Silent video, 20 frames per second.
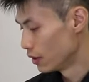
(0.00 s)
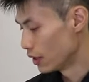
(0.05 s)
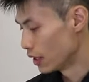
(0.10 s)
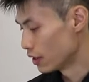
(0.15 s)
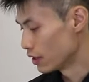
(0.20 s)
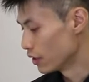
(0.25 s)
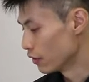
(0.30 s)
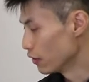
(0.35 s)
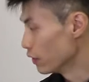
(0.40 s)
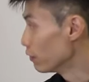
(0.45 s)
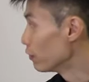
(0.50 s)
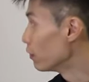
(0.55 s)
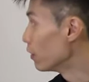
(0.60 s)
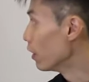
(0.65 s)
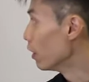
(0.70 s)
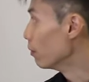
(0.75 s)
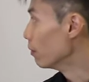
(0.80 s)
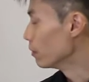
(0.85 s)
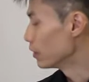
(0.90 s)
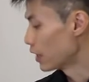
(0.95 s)
that's different
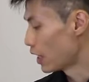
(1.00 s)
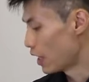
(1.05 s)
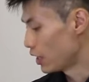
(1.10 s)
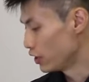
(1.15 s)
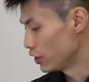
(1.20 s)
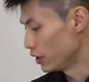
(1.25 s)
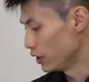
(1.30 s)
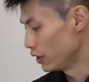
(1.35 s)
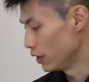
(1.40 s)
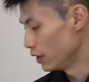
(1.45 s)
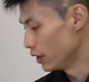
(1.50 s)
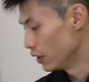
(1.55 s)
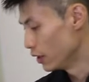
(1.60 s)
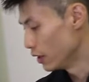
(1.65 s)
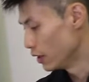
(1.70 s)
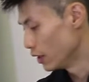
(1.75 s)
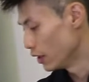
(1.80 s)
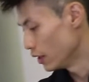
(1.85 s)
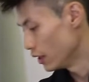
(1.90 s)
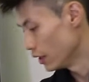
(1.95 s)
from Tai Chi
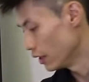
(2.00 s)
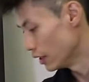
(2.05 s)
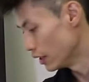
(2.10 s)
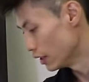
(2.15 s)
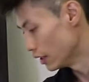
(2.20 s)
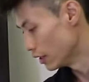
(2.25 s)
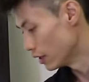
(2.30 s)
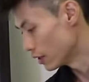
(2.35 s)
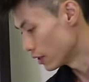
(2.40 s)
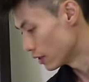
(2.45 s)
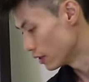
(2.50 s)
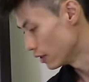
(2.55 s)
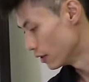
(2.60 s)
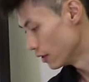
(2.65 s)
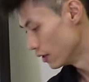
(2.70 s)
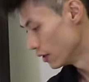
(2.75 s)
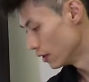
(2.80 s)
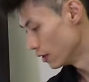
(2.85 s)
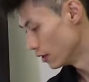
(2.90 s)
is